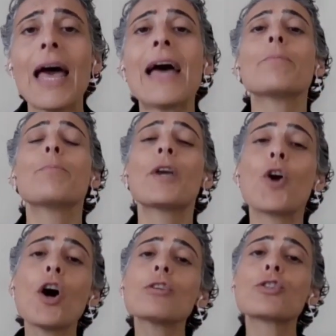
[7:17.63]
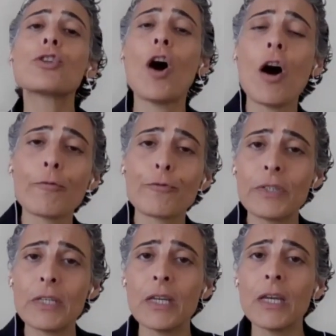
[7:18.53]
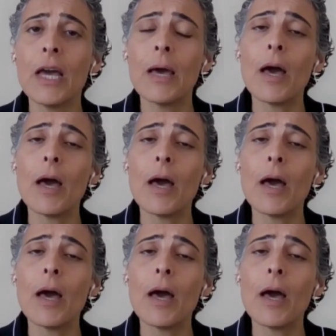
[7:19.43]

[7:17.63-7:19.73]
And because of the